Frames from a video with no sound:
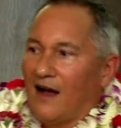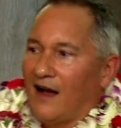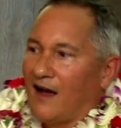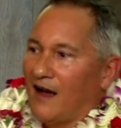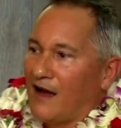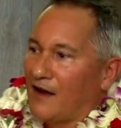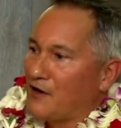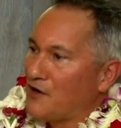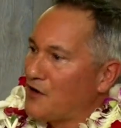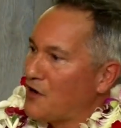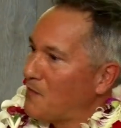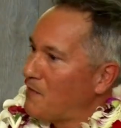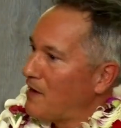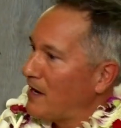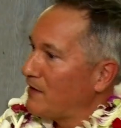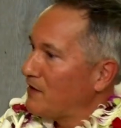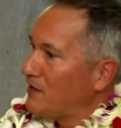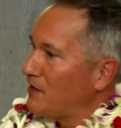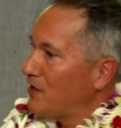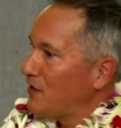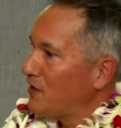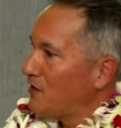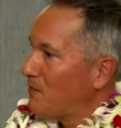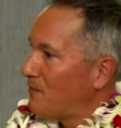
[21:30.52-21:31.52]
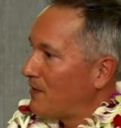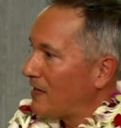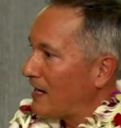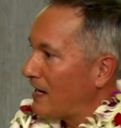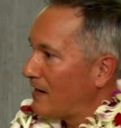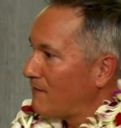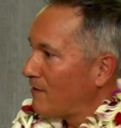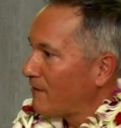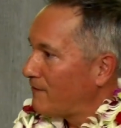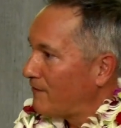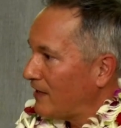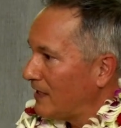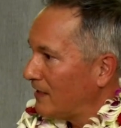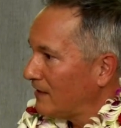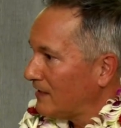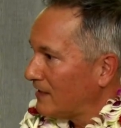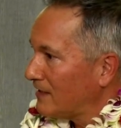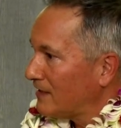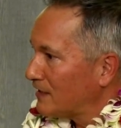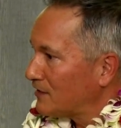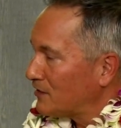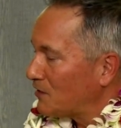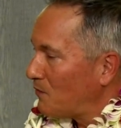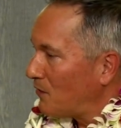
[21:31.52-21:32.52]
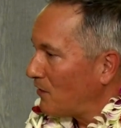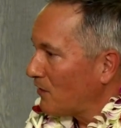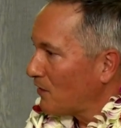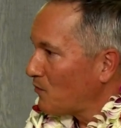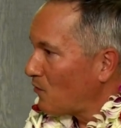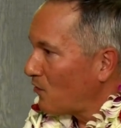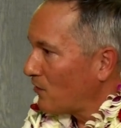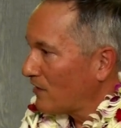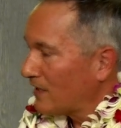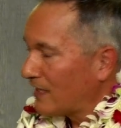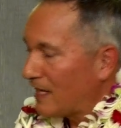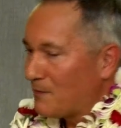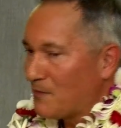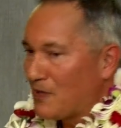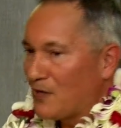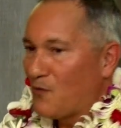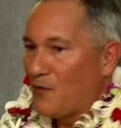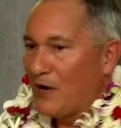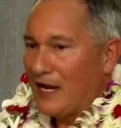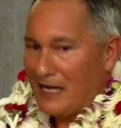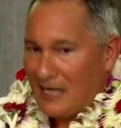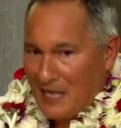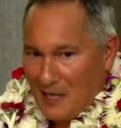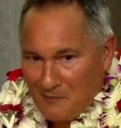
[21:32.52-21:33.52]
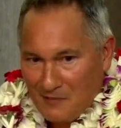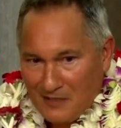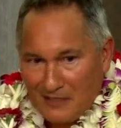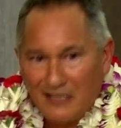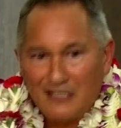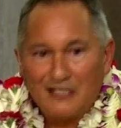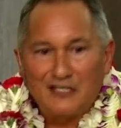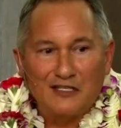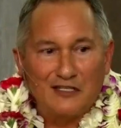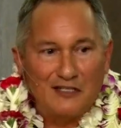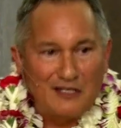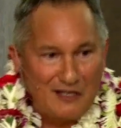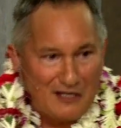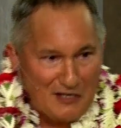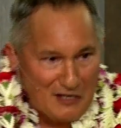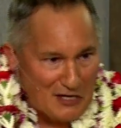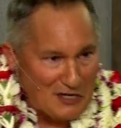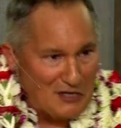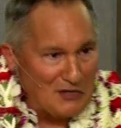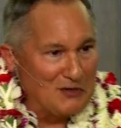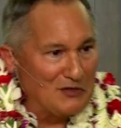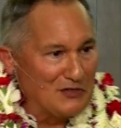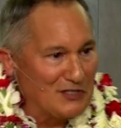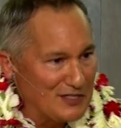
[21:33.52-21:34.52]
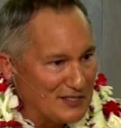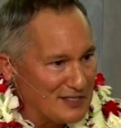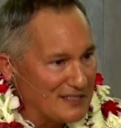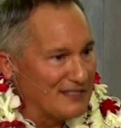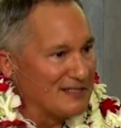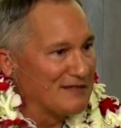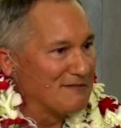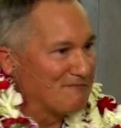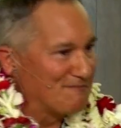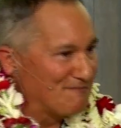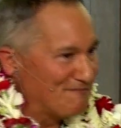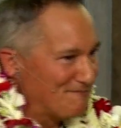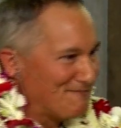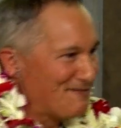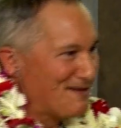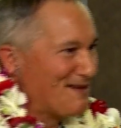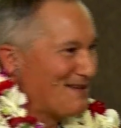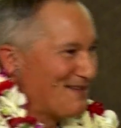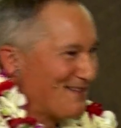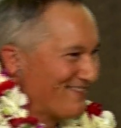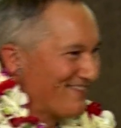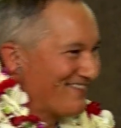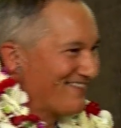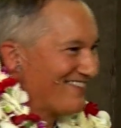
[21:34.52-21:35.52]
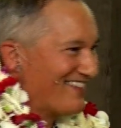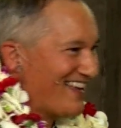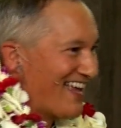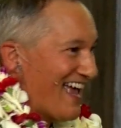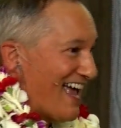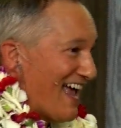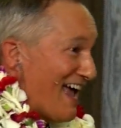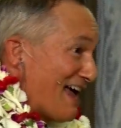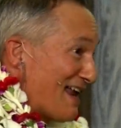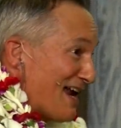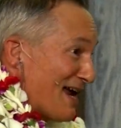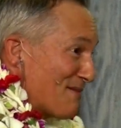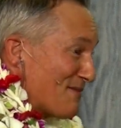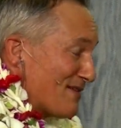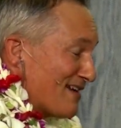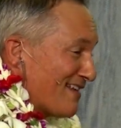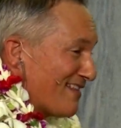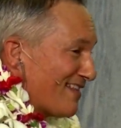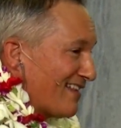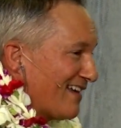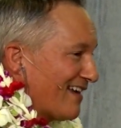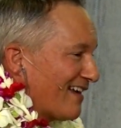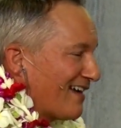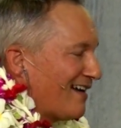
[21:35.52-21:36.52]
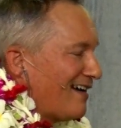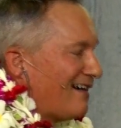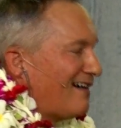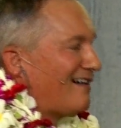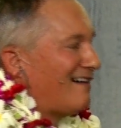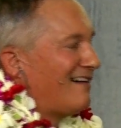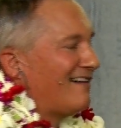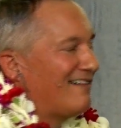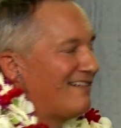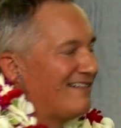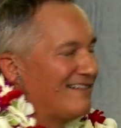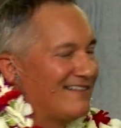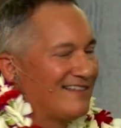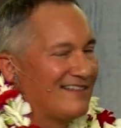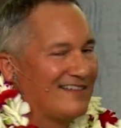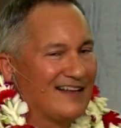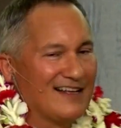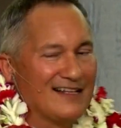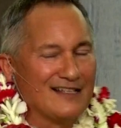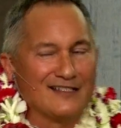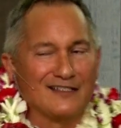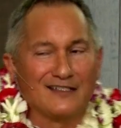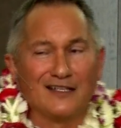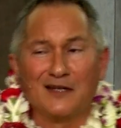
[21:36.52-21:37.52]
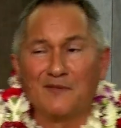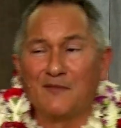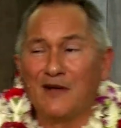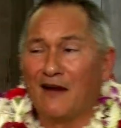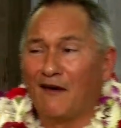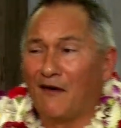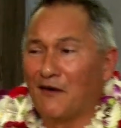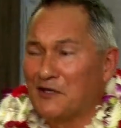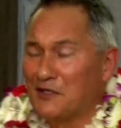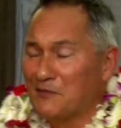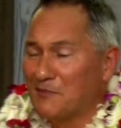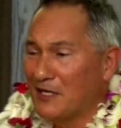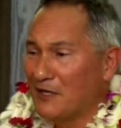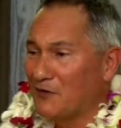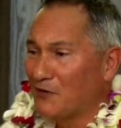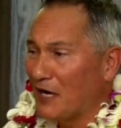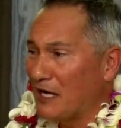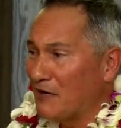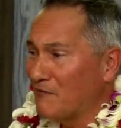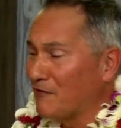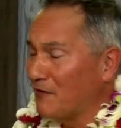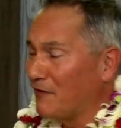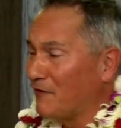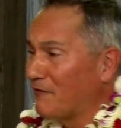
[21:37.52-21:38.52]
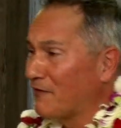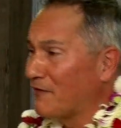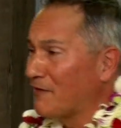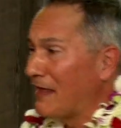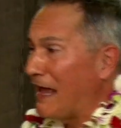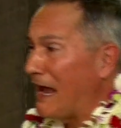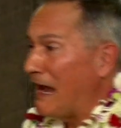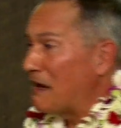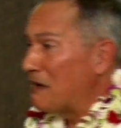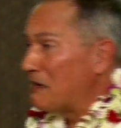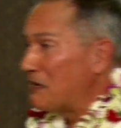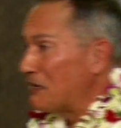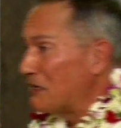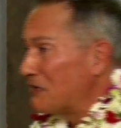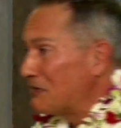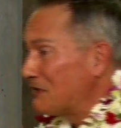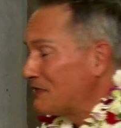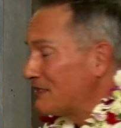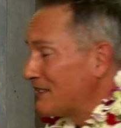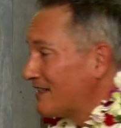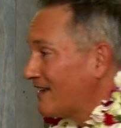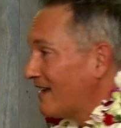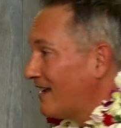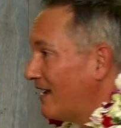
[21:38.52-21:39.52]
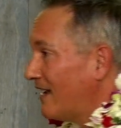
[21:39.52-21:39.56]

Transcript: I don't know about you, but I have a feeling that tomorrow morning I'm going to wake up and listen to the news, and I'm going to think, oh, it's going to be hard to be grateful for that news,